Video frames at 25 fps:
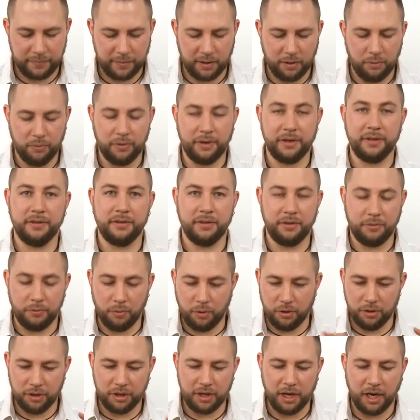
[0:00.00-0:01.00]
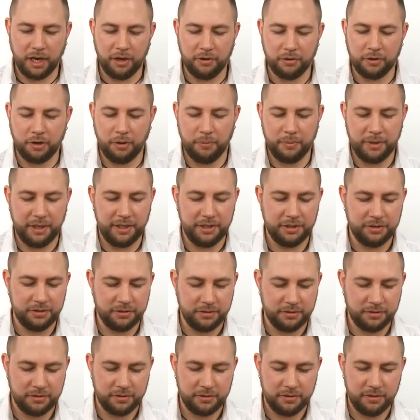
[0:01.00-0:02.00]
or in the wrong color
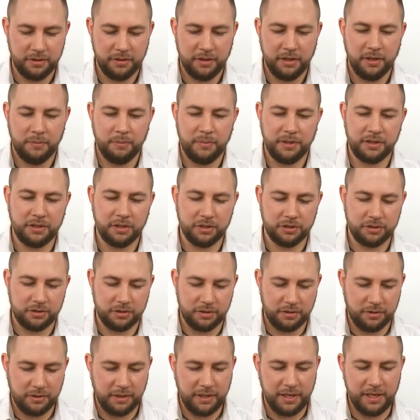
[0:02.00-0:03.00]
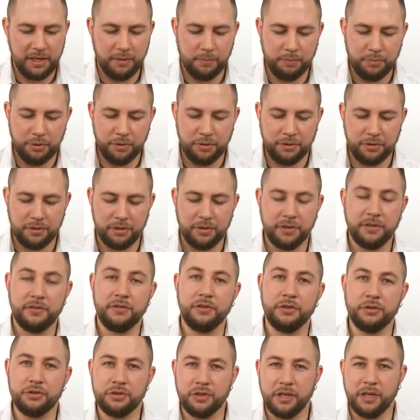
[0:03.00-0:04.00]
combinations, because the eel put is
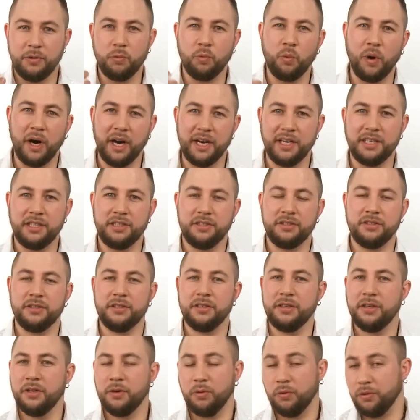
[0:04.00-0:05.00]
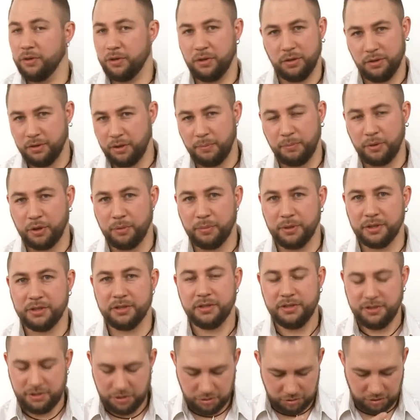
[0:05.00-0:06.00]
usually white, or the, the burbot
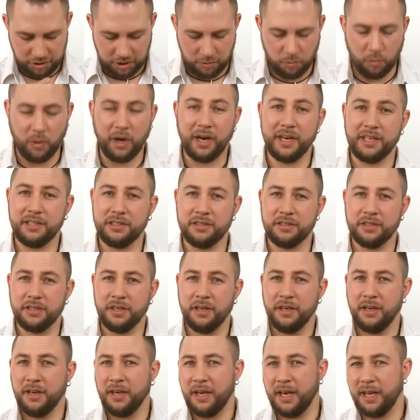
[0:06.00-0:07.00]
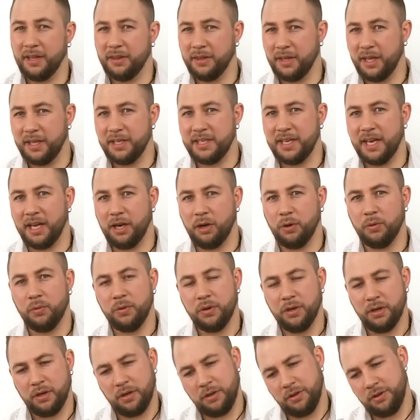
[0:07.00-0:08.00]
is usually white and, and yellow
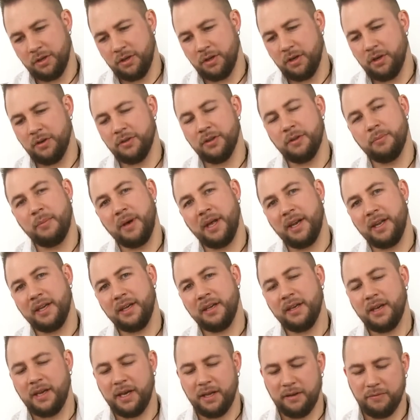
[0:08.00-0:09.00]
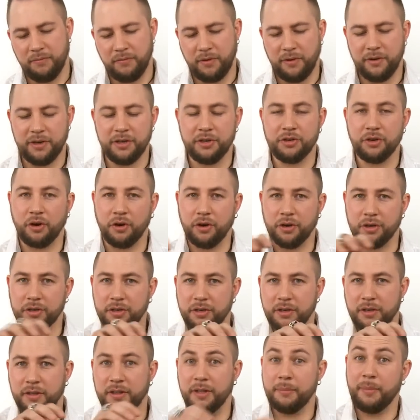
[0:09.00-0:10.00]
on the, on the belly, and very
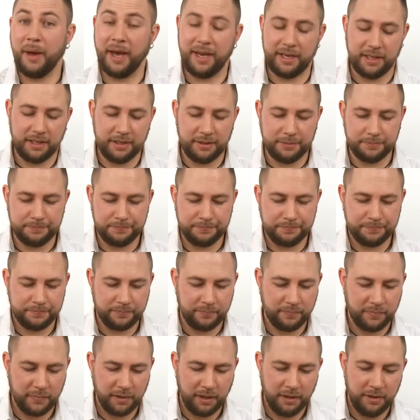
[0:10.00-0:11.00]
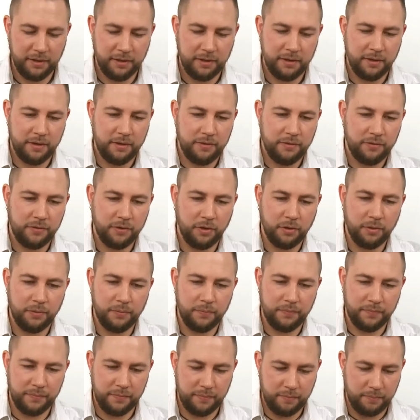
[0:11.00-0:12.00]
dark in the back. So
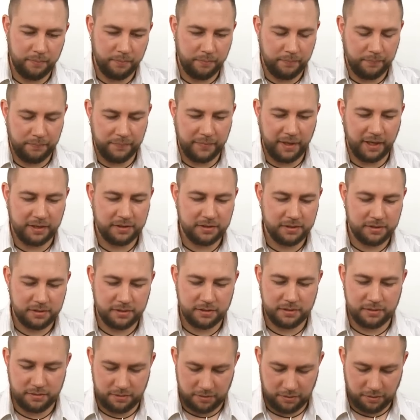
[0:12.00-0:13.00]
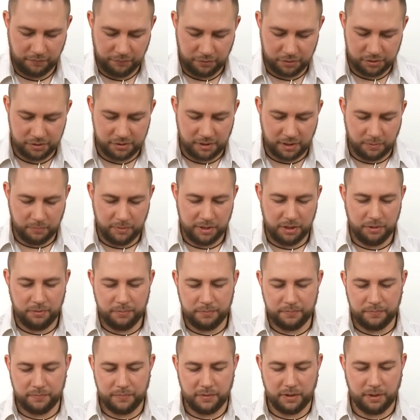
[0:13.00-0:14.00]
that's the first thing we do,
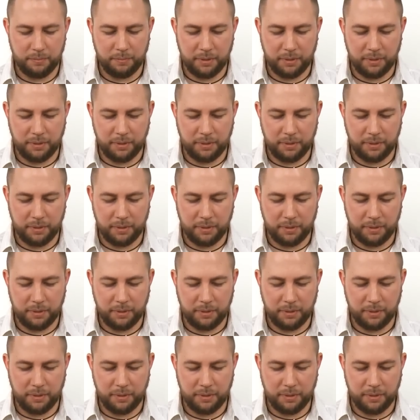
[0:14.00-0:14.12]
the